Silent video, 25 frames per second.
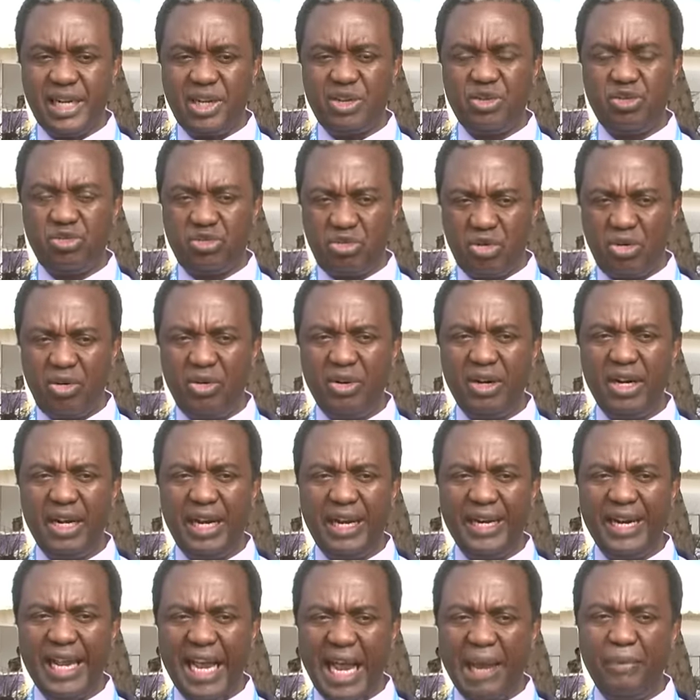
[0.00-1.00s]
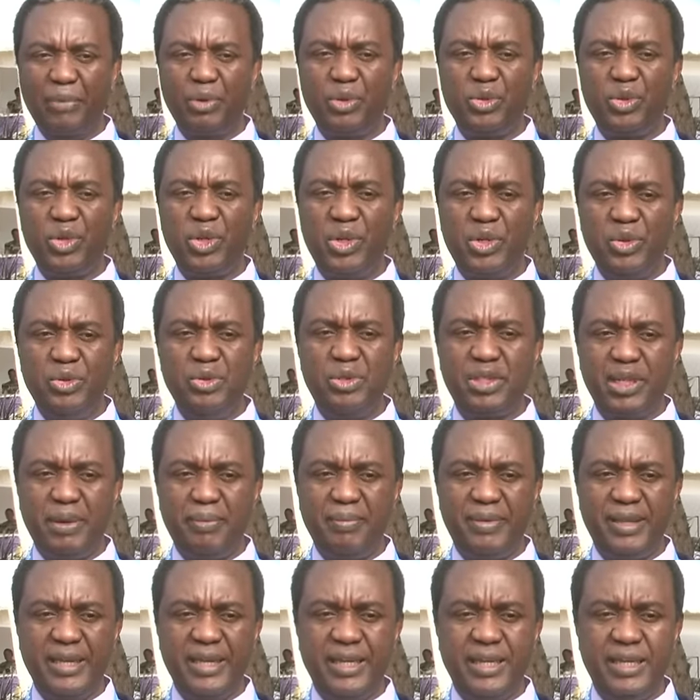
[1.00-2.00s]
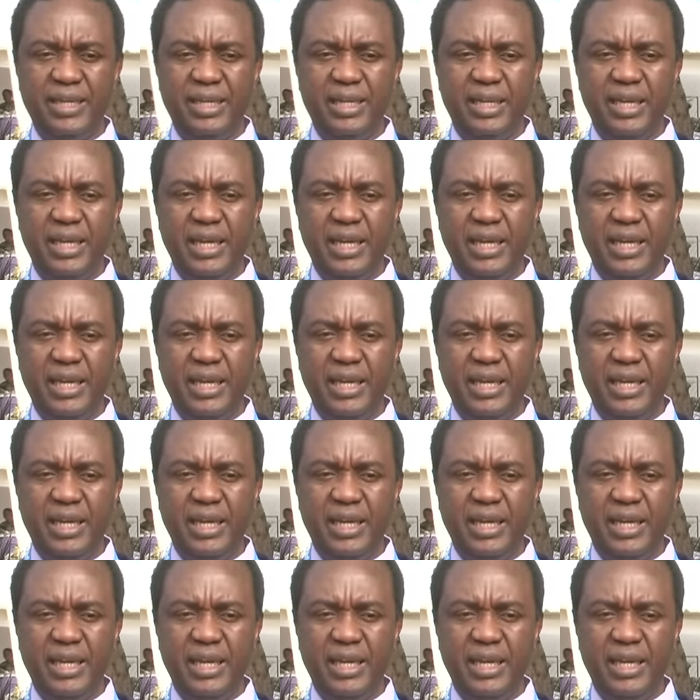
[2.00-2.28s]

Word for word: that are strong and able to do something.